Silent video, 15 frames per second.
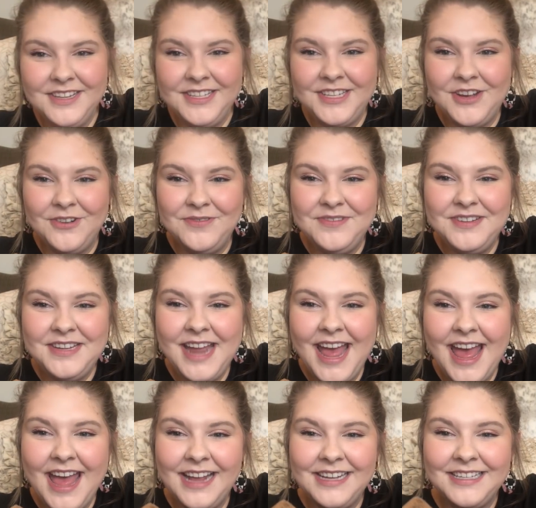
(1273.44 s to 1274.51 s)
So
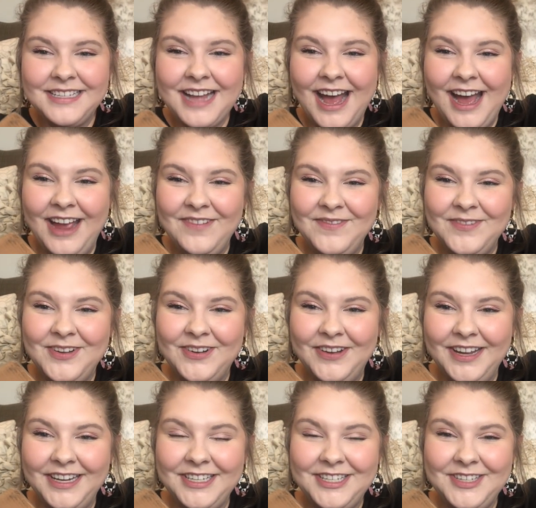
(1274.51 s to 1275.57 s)
next, I'm
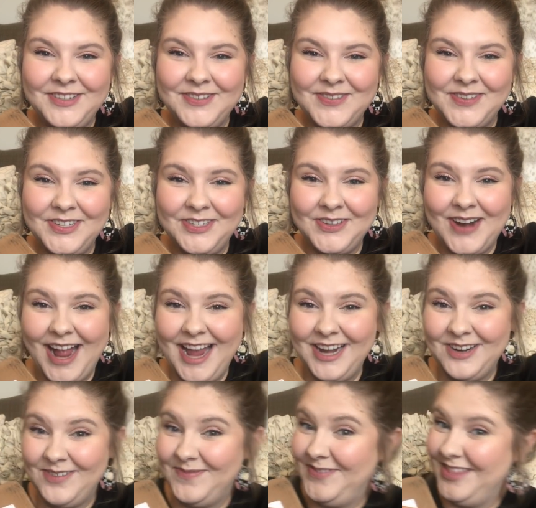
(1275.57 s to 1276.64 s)
going to try and
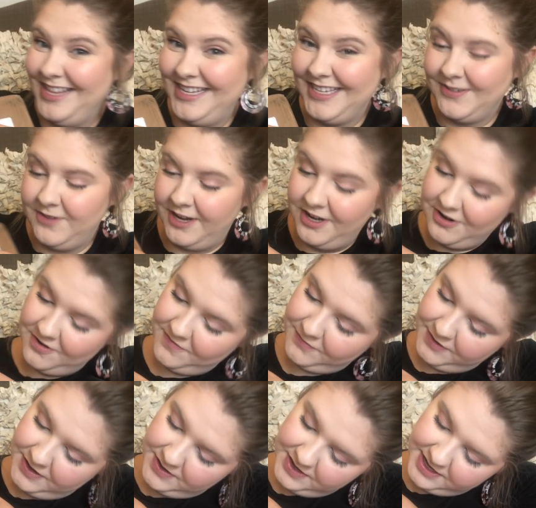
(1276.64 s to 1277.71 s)
open this one.
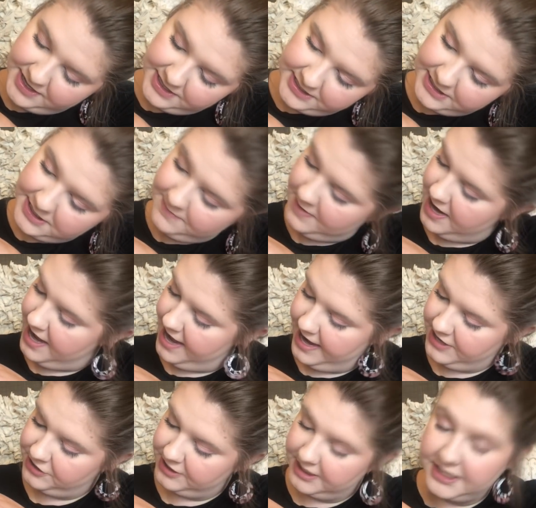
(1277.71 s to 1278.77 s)
Hopefully you can't see my
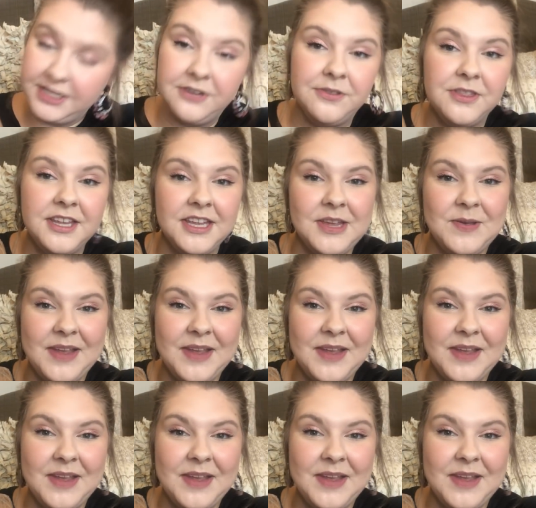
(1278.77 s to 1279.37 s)
address. I don't think you